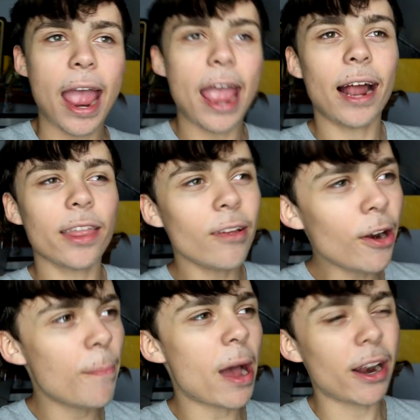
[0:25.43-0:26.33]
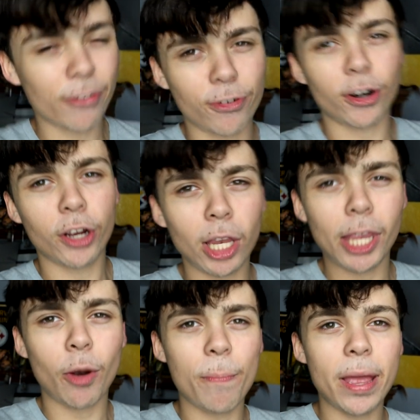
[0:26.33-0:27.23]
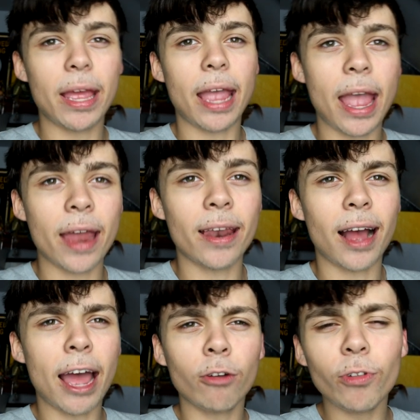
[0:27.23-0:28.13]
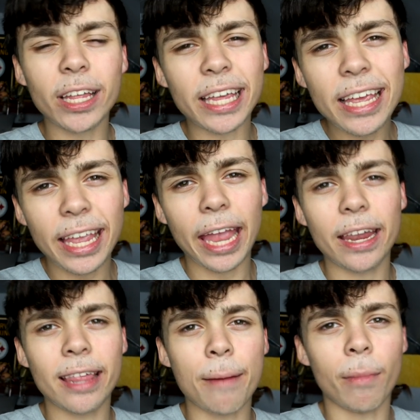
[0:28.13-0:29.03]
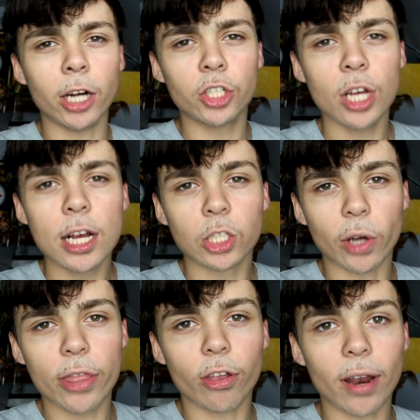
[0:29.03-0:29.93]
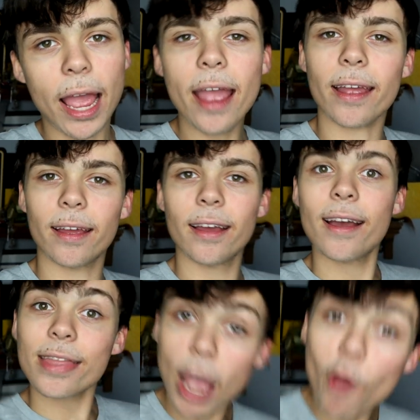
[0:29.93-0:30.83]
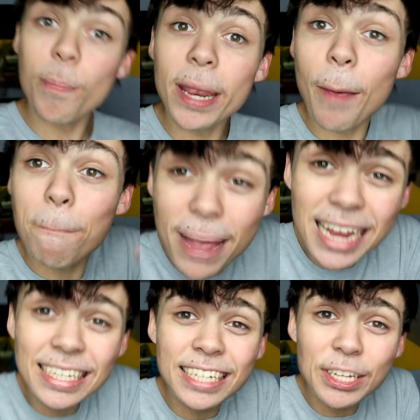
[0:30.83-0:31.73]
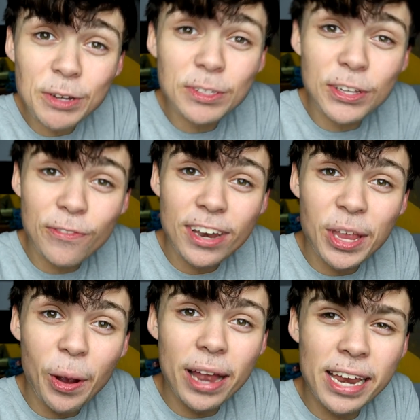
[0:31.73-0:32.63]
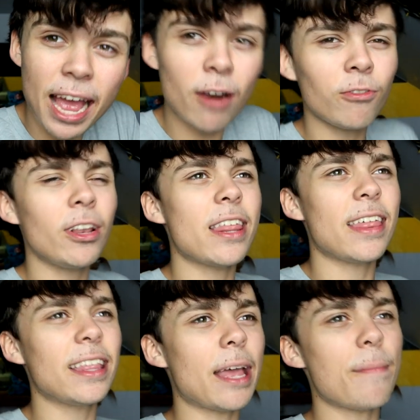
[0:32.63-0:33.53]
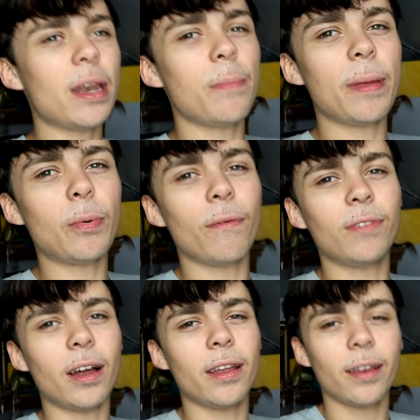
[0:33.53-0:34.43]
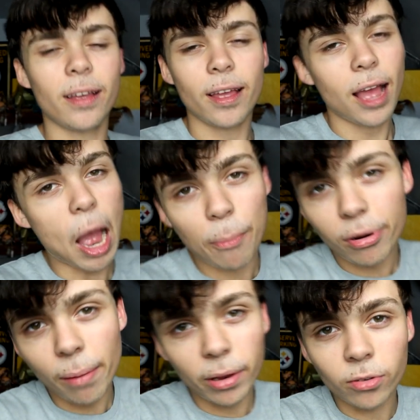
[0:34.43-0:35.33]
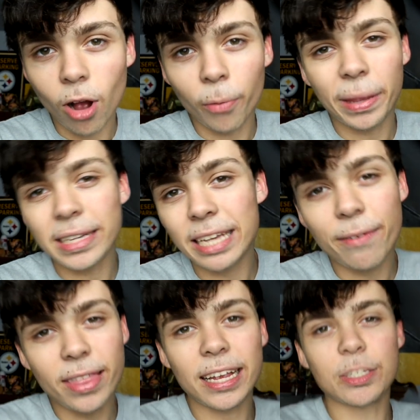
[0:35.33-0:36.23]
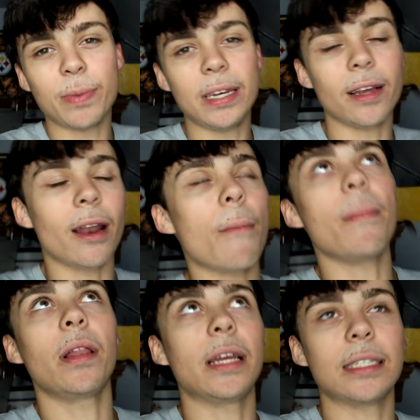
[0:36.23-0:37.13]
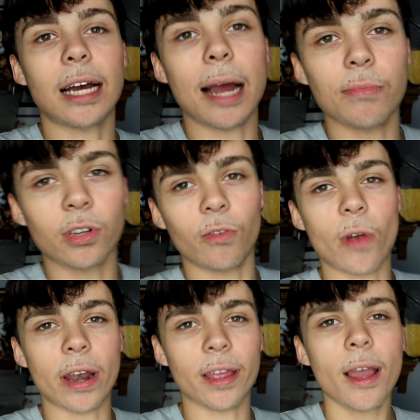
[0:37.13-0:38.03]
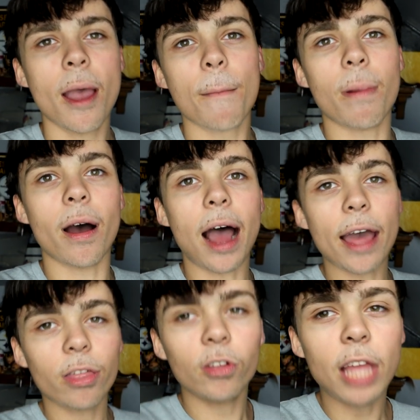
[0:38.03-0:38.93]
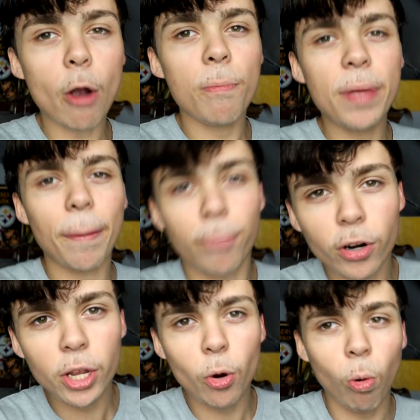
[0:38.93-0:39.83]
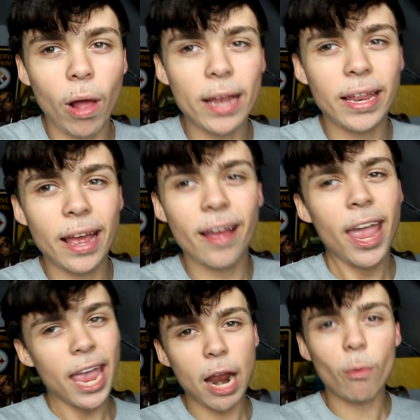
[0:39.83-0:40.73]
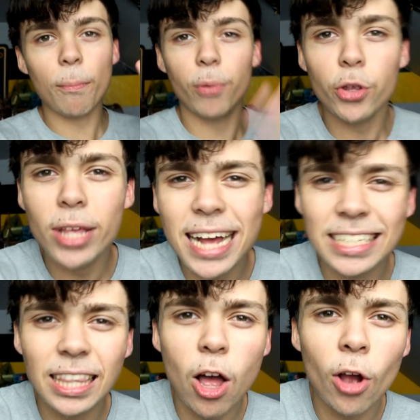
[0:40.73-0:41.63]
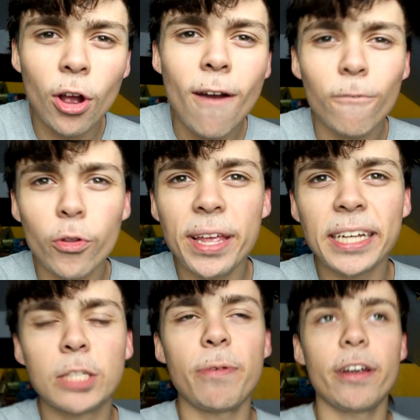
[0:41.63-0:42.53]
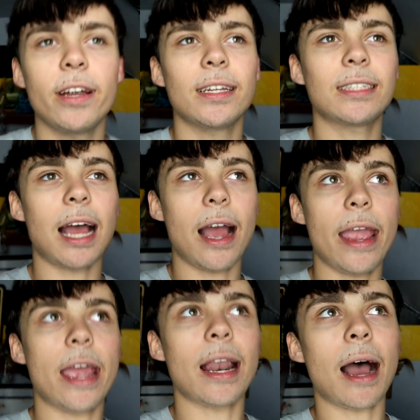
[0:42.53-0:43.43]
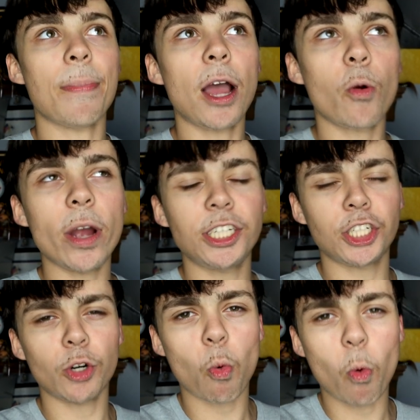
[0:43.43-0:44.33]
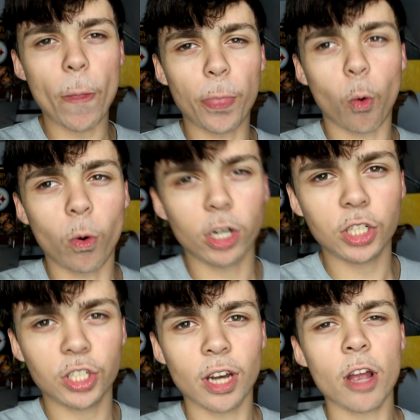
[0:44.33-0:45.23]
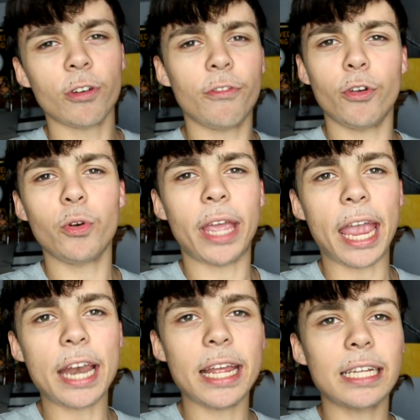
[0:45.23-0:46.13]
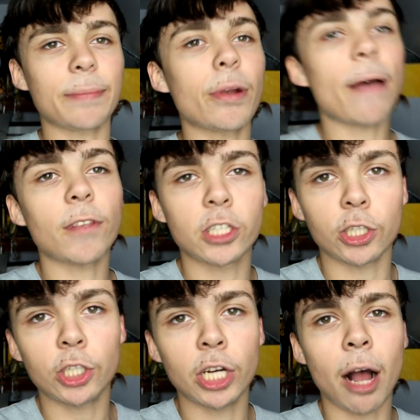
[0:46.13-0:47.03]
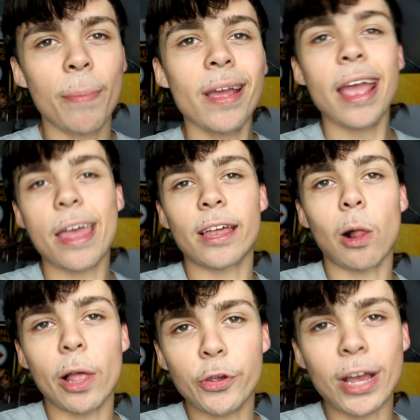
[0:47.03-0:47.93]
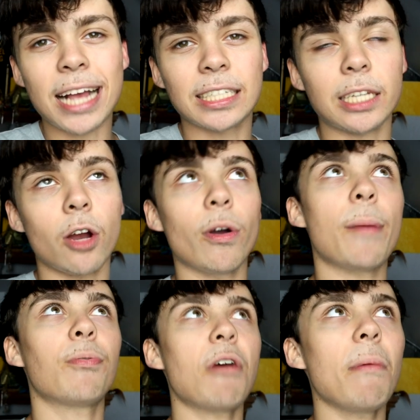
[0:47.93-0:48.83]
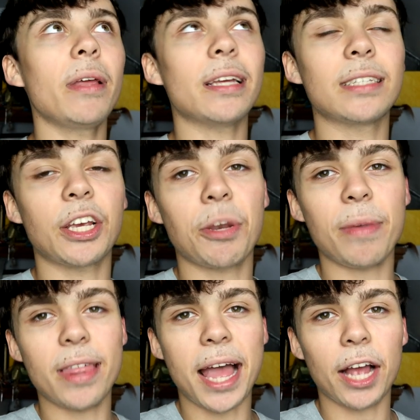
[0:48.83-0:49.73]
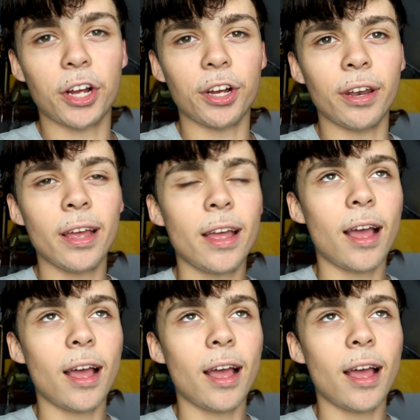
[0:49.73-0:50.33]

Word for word: and I thought about it for a good little bit and uh, I don't really eat candy that much so I thought hey that would be an amazing YouTube video idea I don't really think that many people have done it I'm probably wrong because everything has been done a million times already, but I thought that would be a pretty cool idea and I want to bring you guys along for the experience and I'm not quite sure what the worst reviewed candy is. I'm going to have to search it up and then I'll let you guys know. It probably isn't going to be that good.